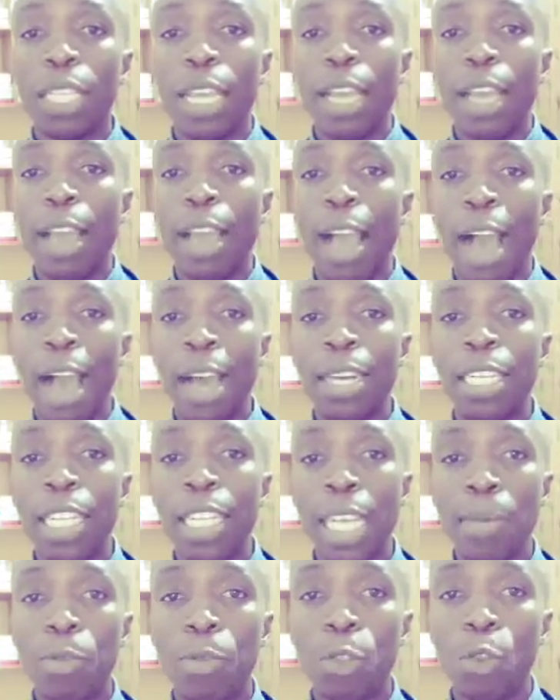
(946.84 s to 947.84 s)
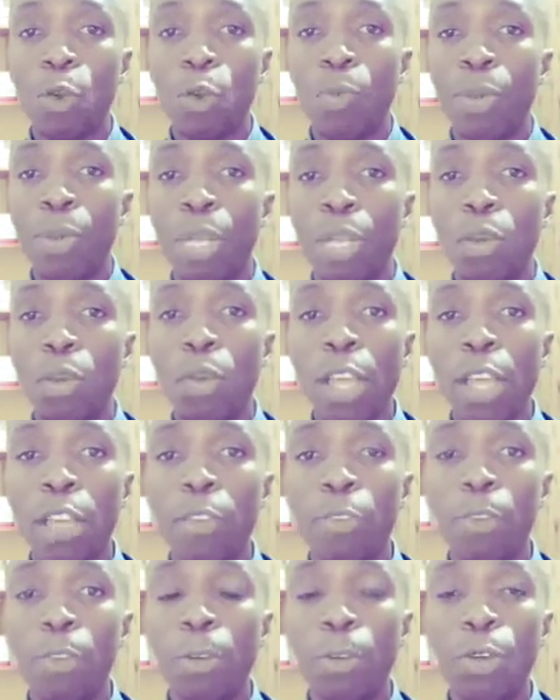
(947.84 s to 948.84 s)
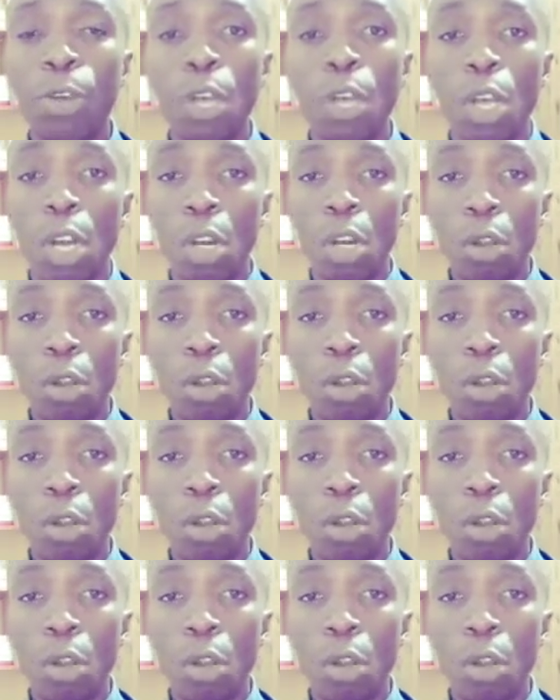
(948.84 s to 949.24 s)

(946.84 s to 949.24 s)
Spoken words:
the hard times you'll be going through,